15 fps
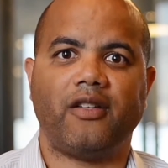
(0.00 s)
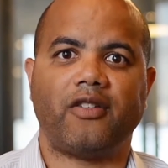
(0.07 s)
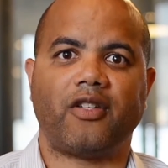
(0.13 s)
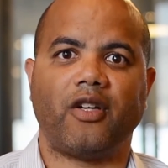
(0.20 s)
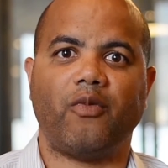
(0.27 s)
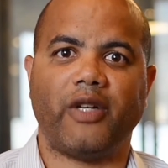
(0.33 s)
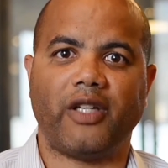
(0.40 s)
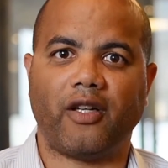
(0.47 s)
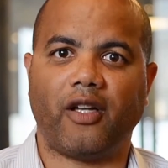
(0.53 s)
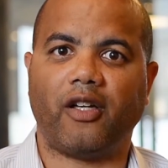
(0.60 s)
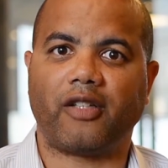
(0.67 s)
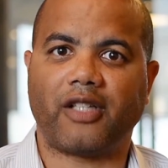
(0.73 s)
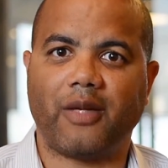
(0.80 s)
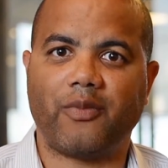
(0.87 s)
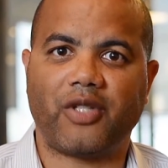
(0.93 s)
So when it
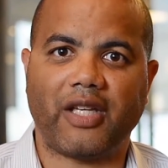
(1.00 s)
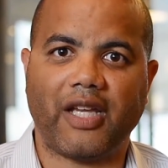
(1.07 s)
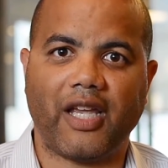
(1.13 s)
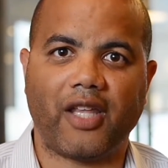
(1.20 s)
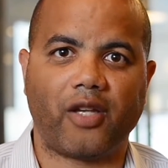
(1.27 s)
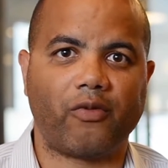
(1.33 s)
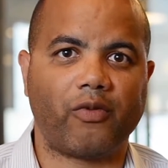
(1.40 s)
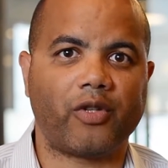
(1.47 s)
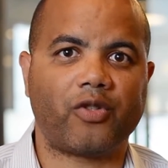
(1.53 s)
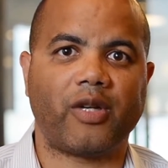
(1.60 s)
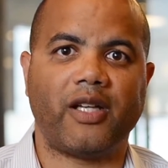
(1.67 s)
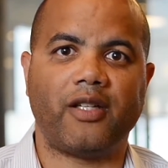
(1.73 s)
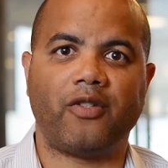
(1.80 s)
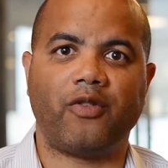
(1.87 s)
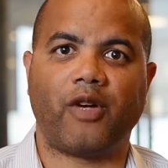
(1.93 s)
all comes together, we're
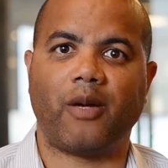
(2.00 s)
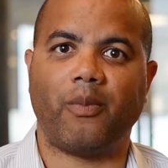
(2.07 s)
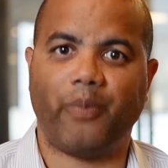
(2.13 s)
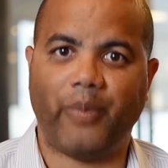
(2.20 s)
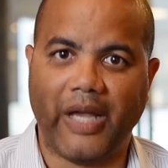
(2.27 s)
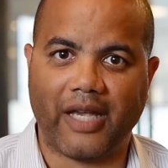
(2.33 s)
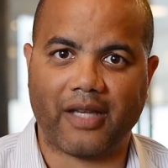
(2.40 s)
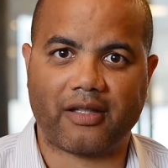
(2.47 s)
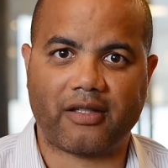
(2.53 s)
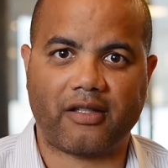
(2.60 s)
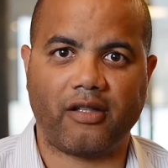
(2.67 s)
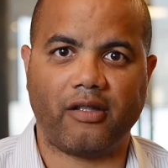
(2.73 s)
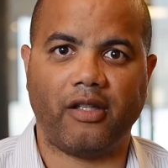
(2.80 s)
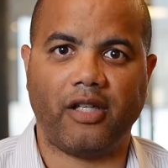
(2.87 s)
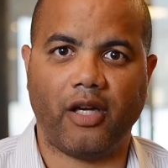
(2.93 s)
trying to do our best
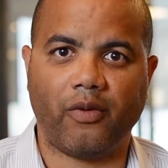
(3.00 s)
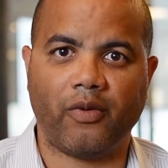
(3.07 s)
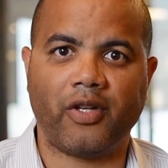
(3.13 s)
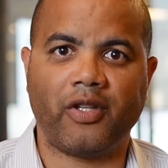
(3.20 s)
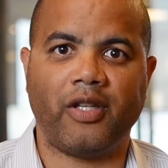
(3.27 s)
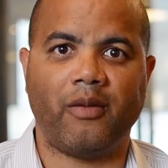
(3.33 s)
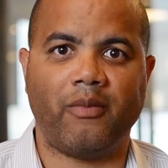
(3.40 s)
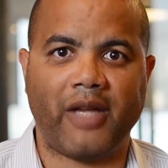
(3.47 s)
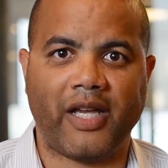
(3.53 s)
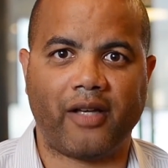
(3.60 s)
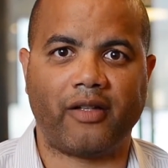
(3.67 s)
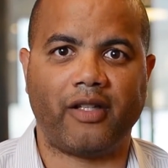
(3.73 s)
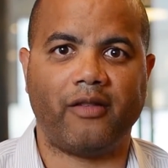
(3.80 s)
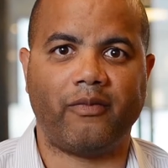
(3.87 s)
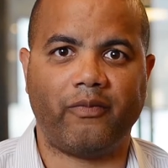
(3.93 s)
to lower the
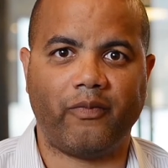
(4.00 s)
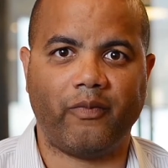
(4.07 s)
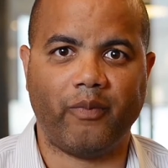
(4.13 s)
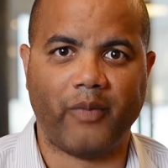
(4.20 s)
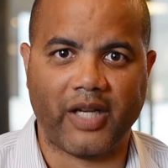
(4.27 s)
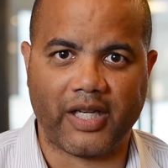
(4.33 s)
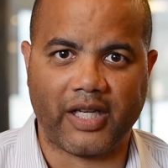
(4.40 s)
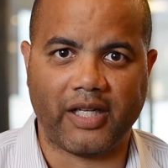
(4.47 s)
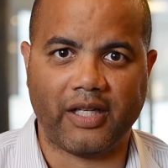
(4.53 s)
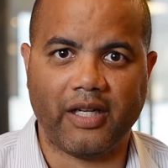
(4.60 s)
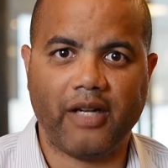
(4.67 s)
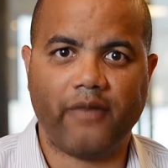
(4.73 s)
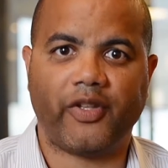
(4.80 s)
amount of money